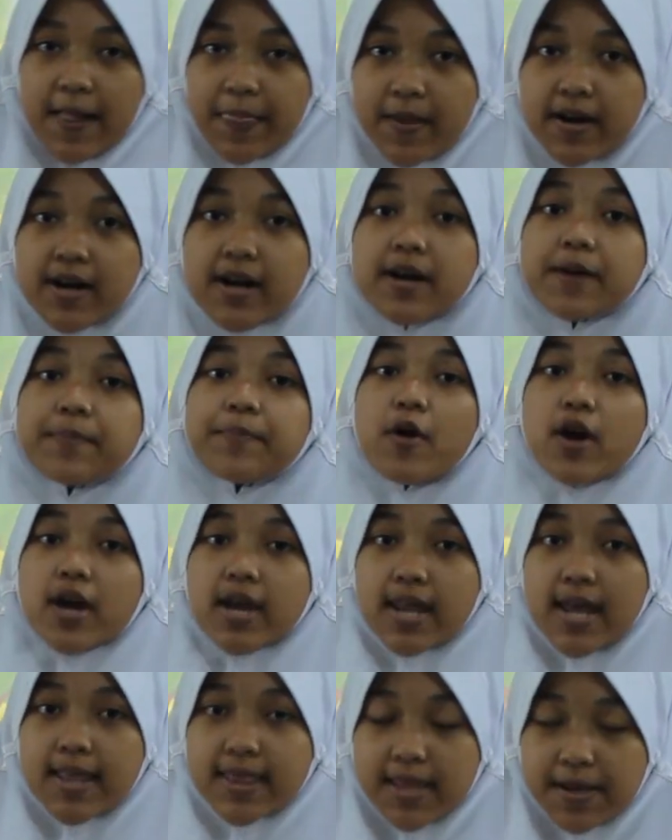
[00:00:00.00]
Bessie
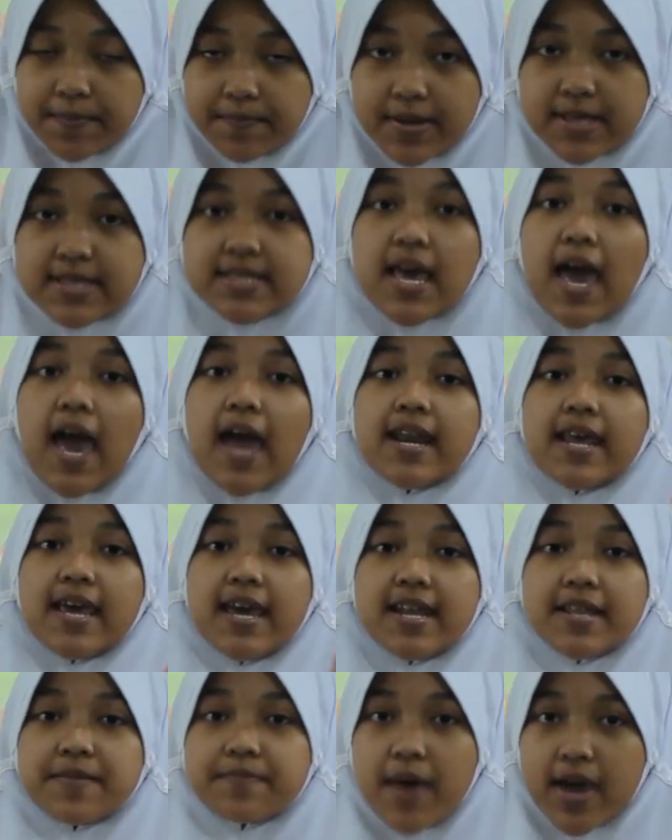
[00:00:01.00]
halter, pocketed the beans,
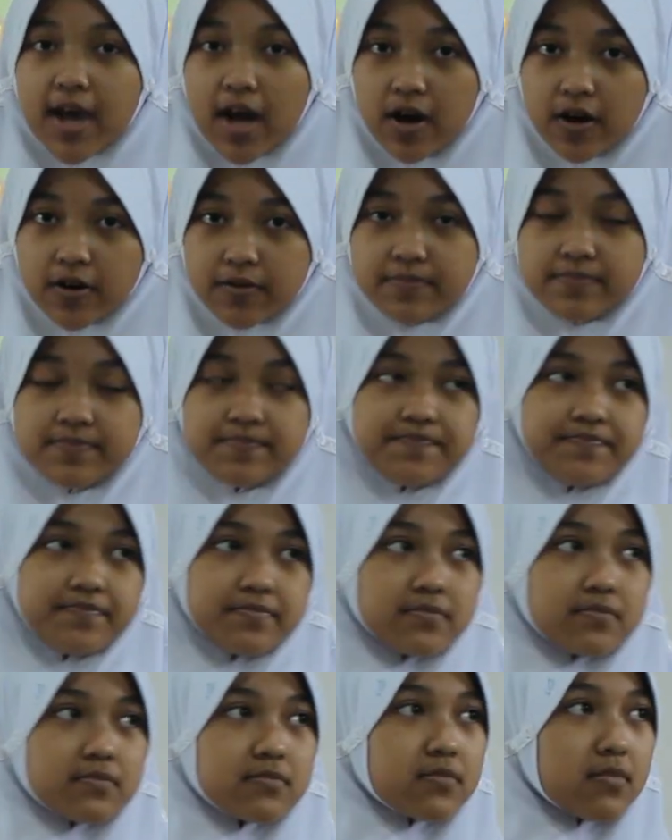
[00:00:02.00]
and headed back
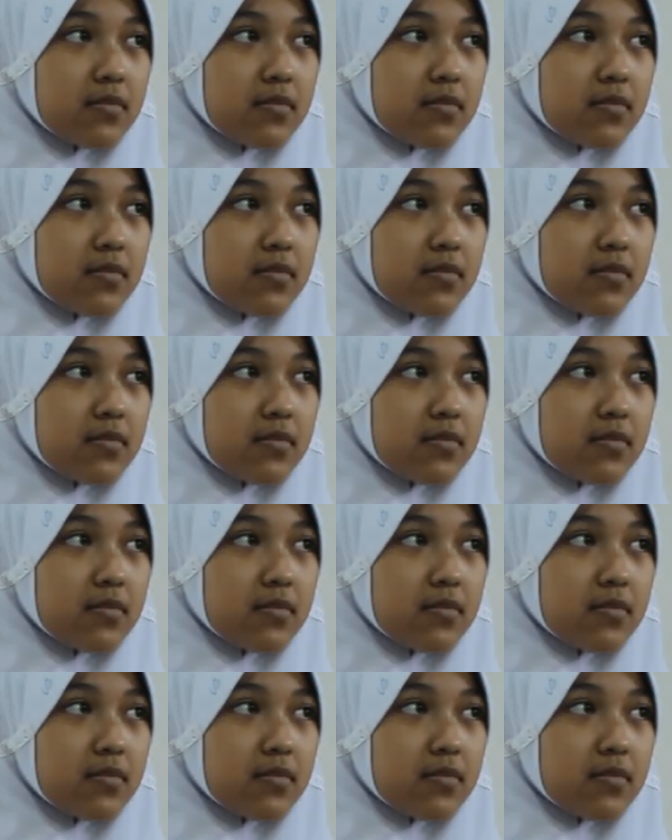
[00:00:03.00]
home.